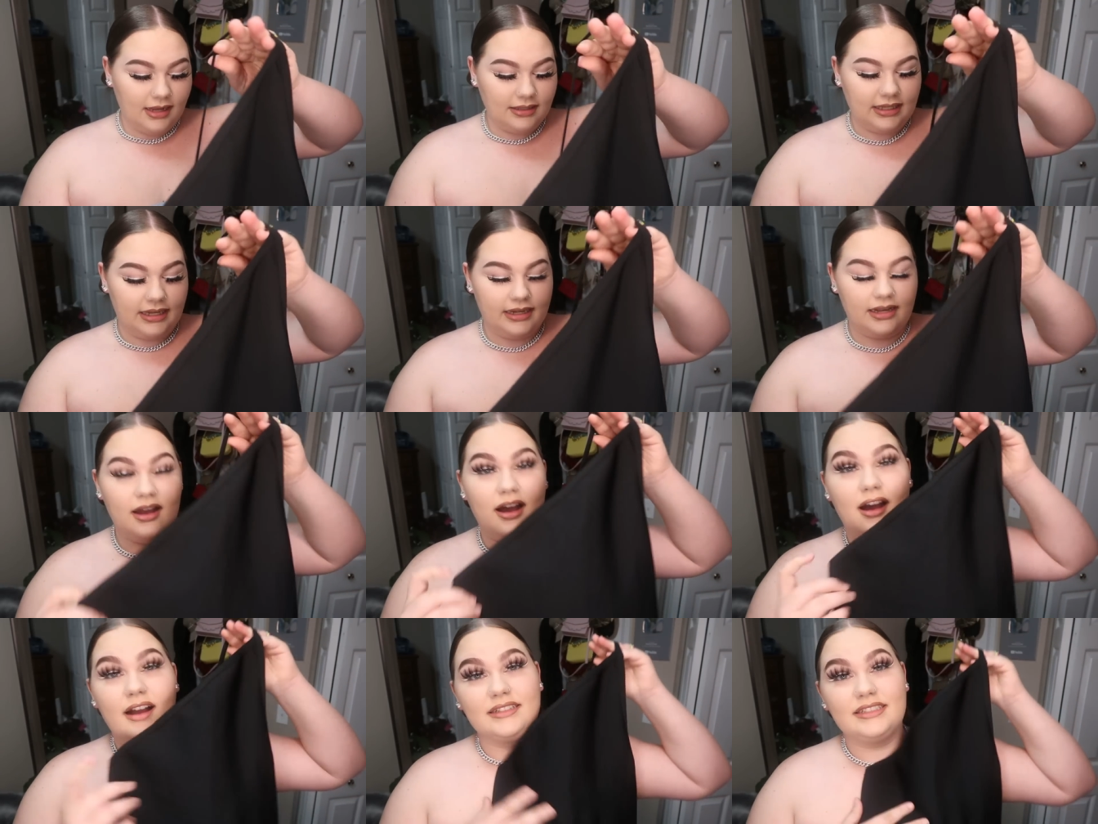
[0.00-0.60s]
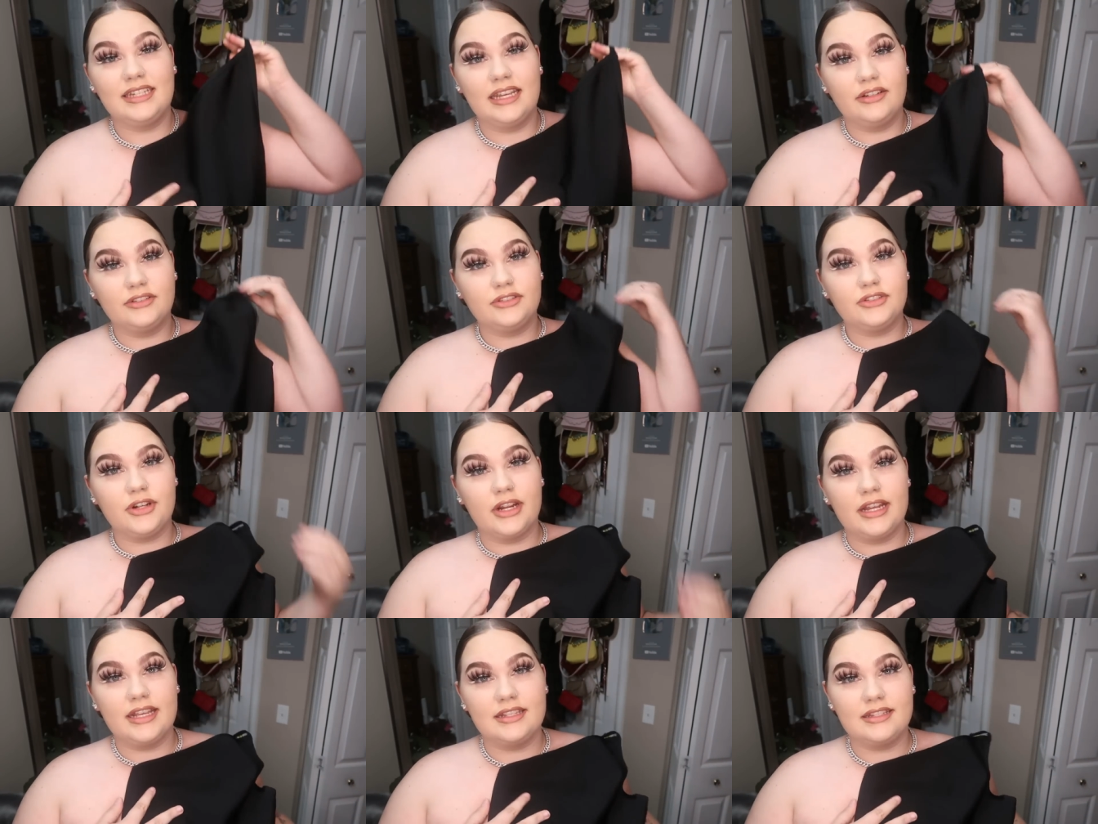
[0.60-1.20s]
like cocktail
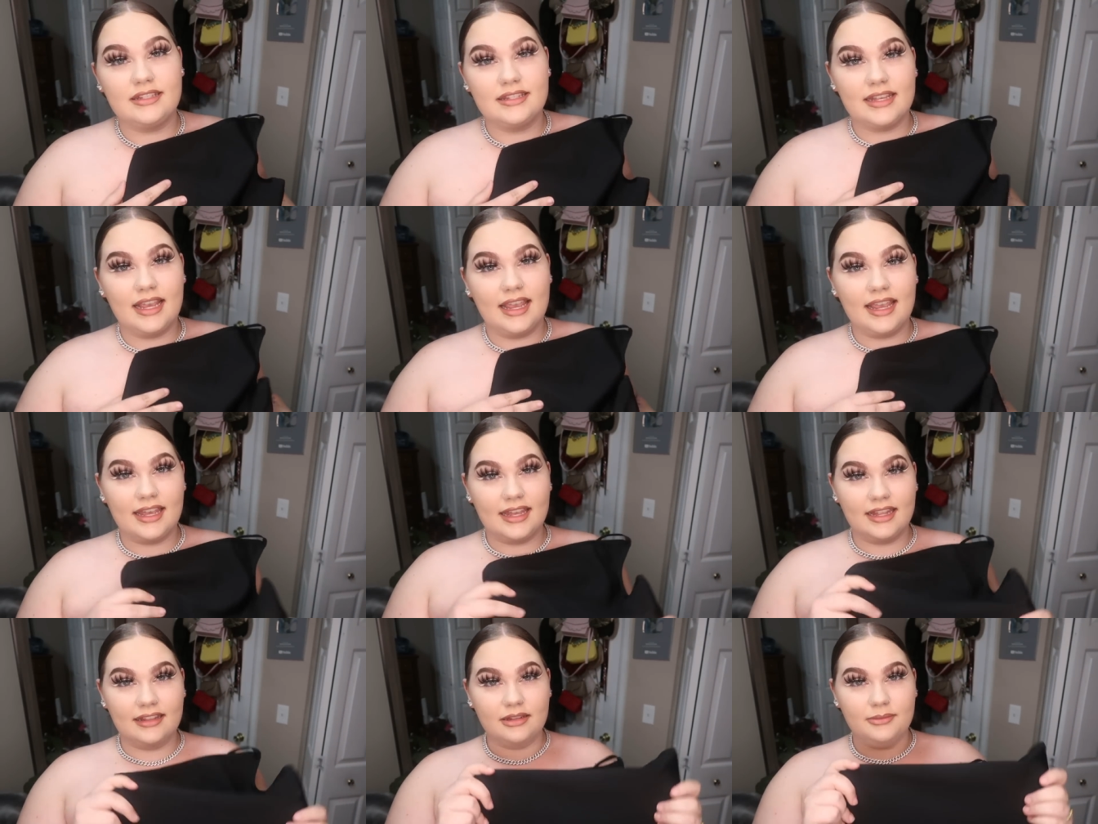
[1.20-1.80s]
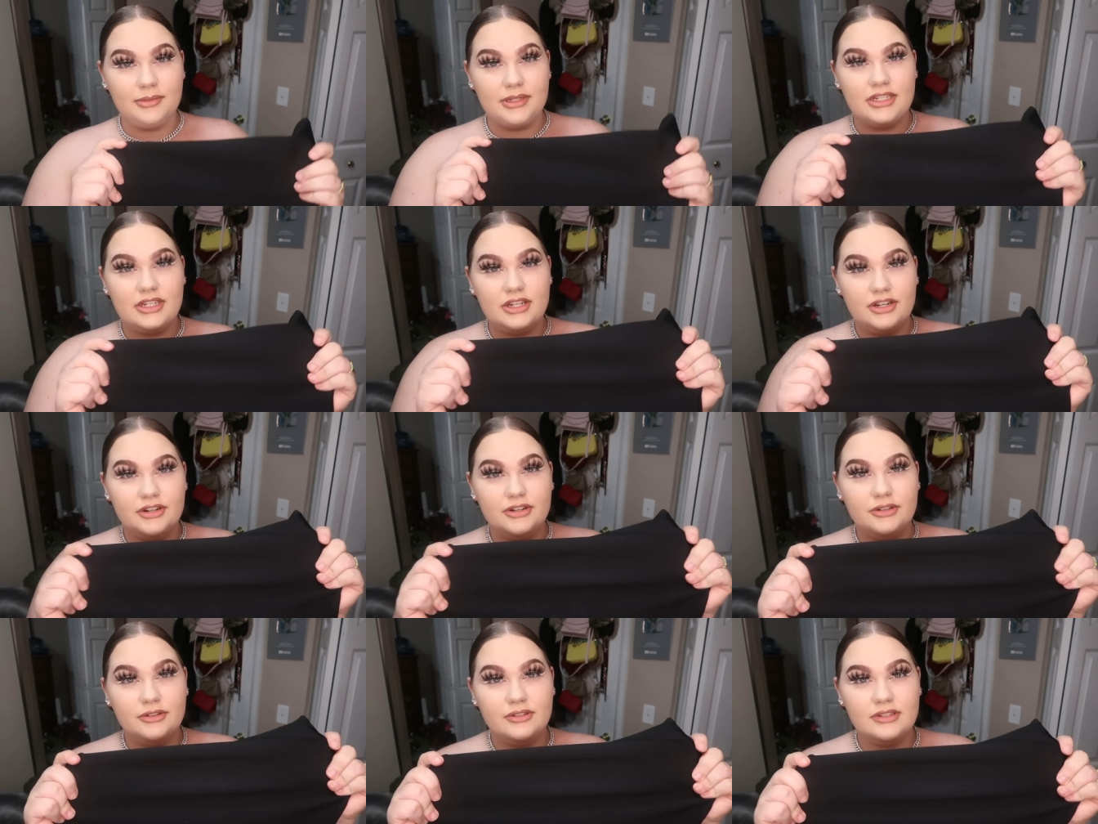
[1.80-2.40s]
dress and the
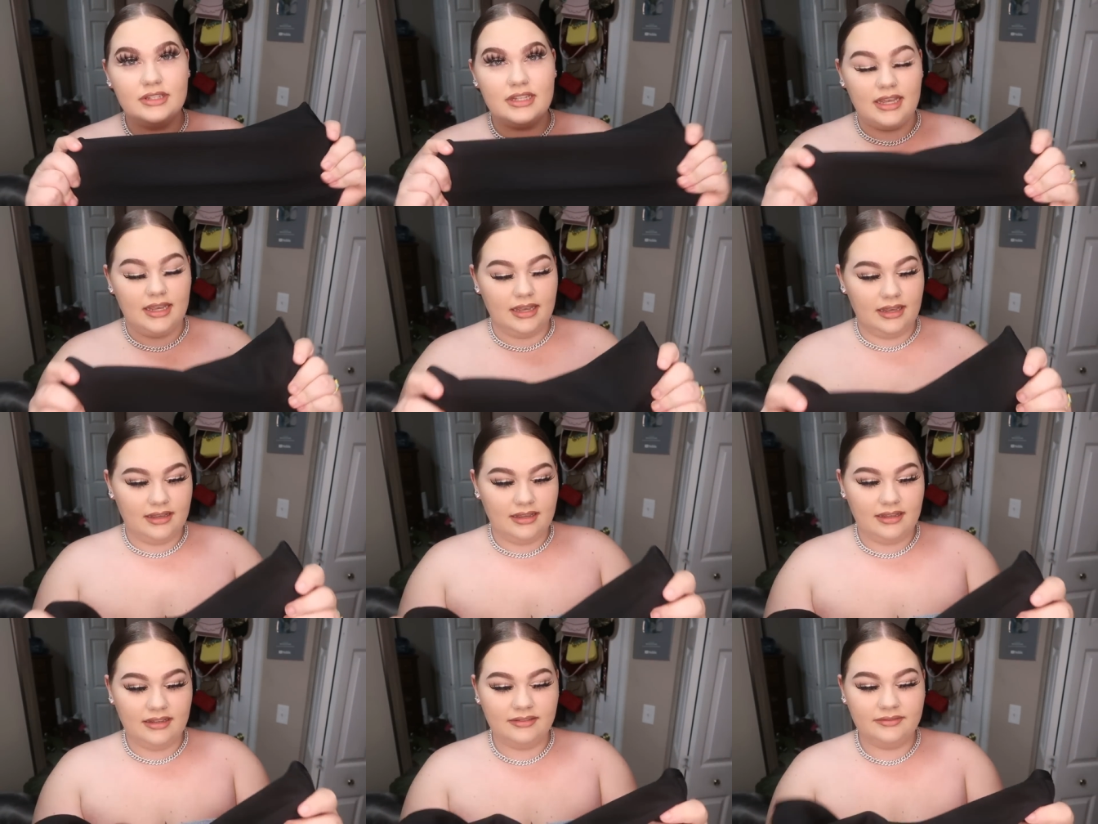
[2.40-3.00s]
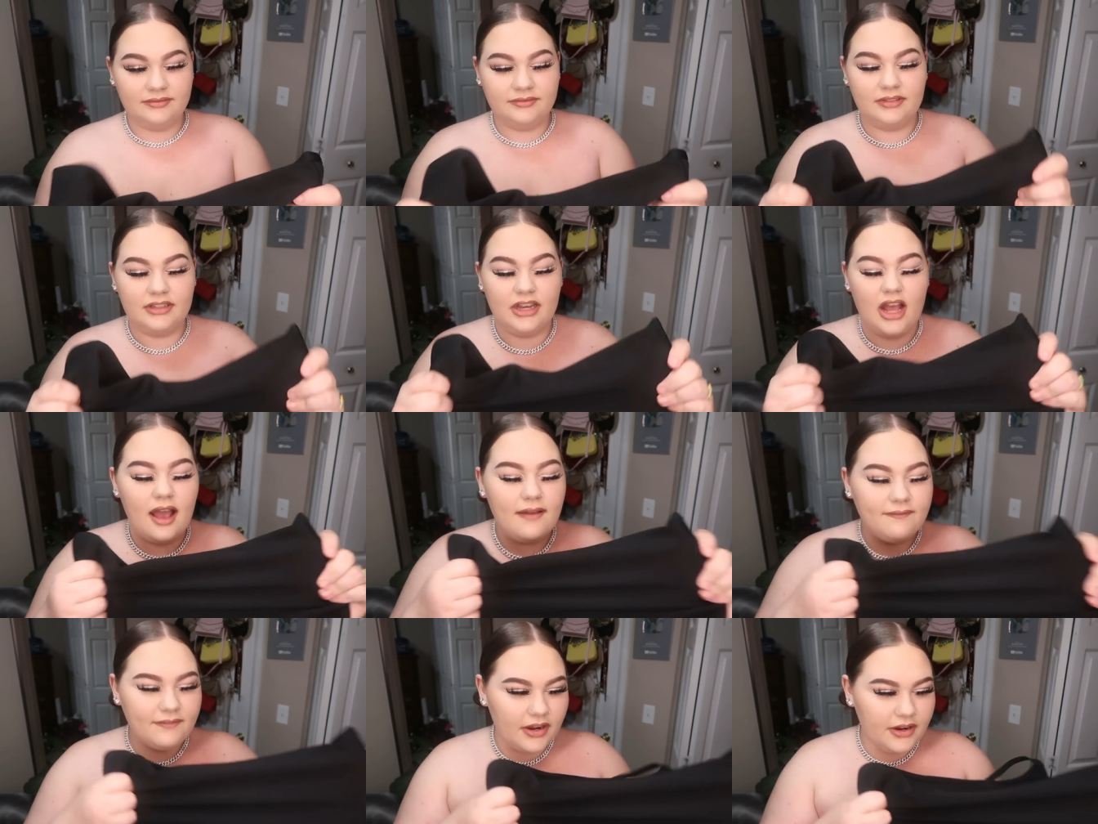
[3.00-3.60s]
material's like
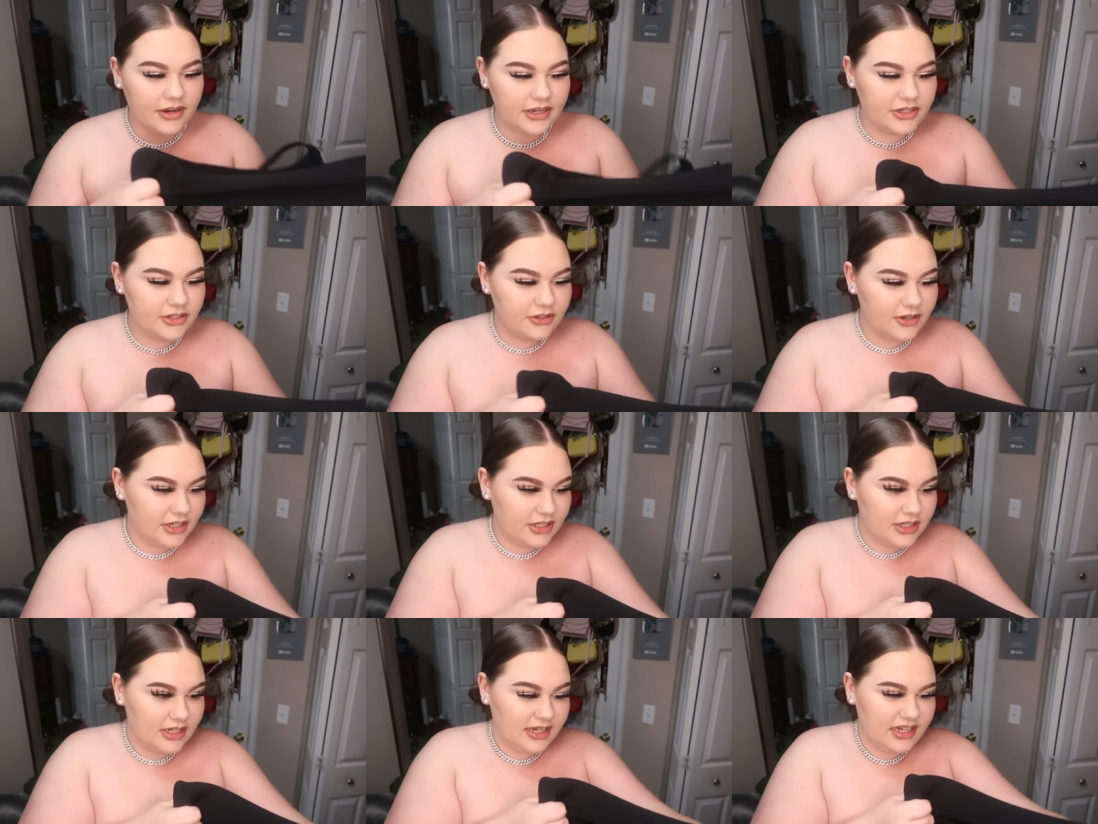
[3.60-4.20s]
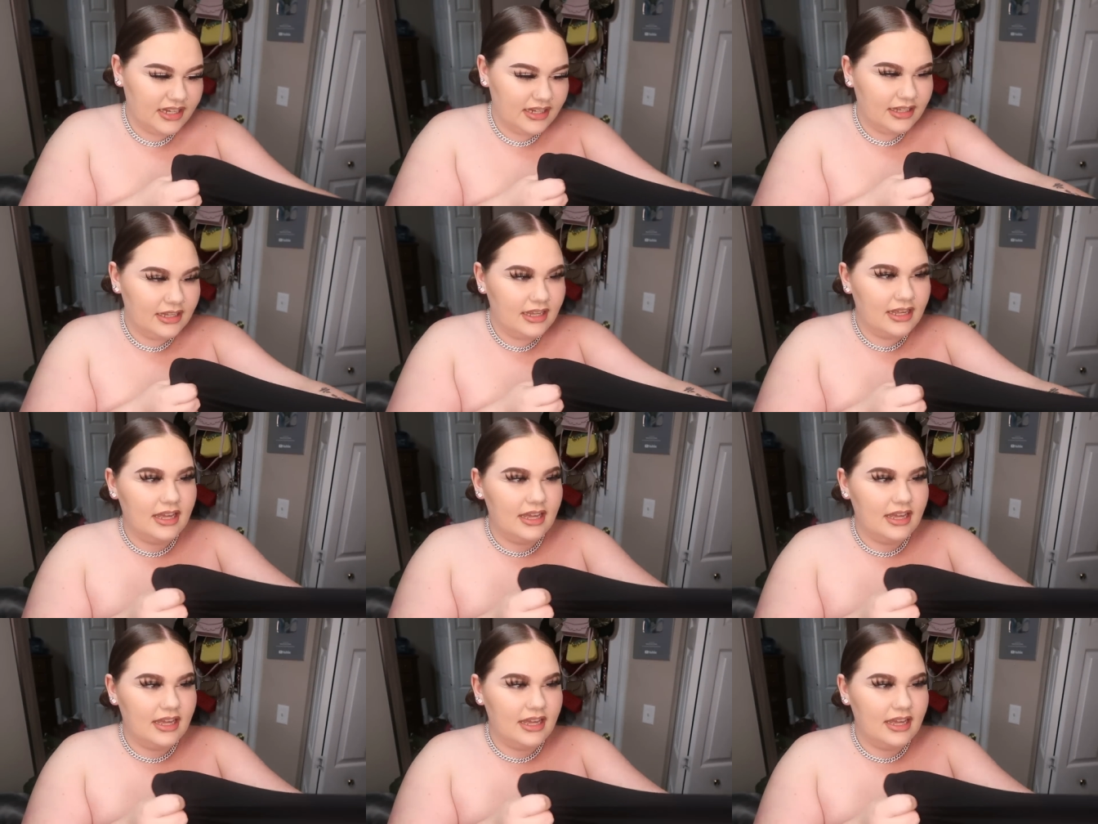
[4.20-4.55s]
not very stretchy.